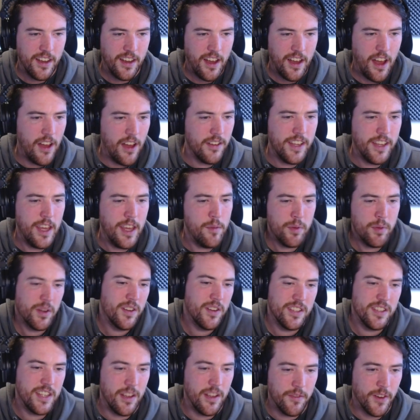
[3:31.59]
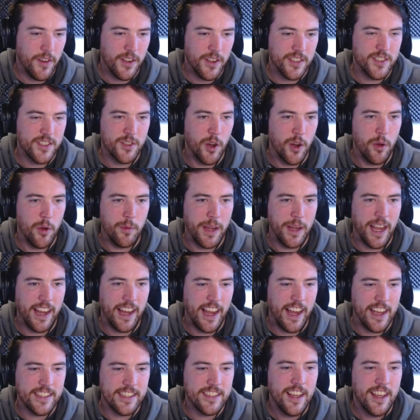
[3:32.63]
I'll keep it on default strobing, I
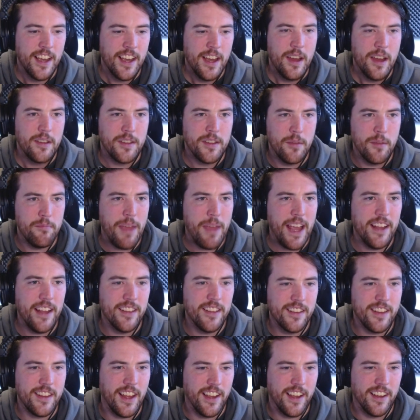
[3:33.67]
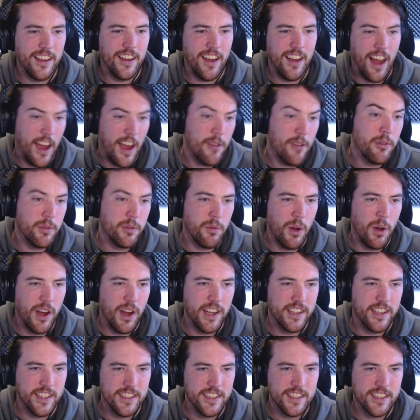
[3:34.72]
guess. The main thing I would
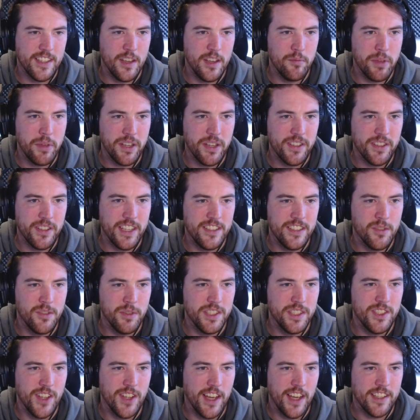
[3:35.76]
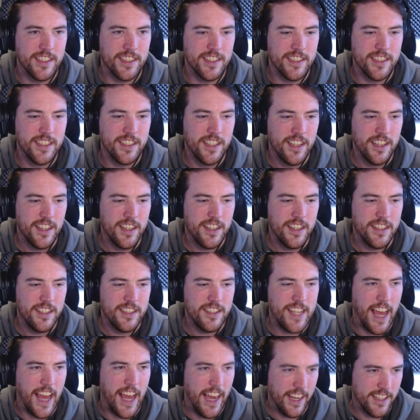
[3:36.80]
want is the ability to adjust
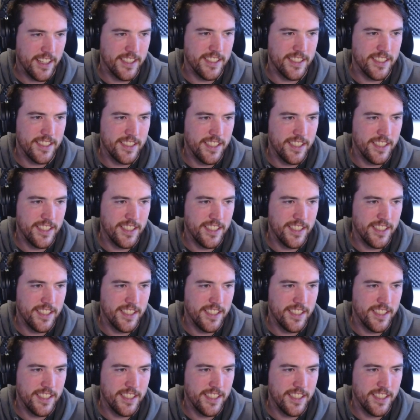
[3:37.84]
text.